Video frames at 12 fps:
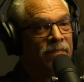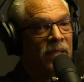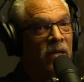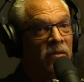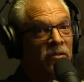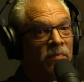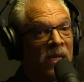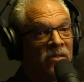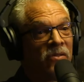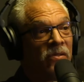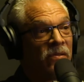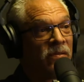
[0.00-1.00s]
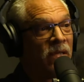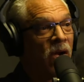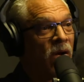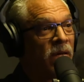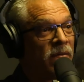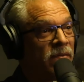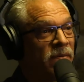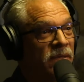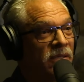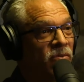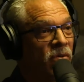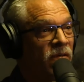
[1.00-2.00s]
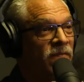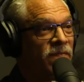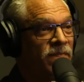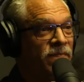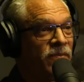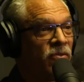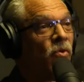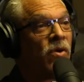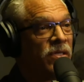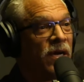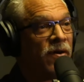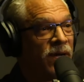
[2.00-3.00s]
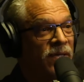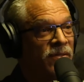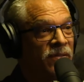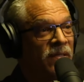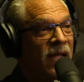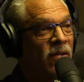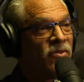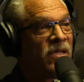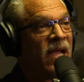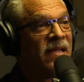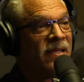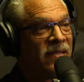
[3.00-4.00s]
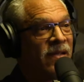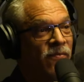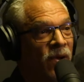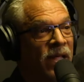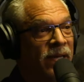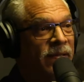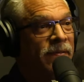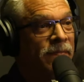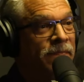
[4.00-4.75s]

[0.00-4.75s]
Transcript: you know, special art sort of storage areas outside that they rent?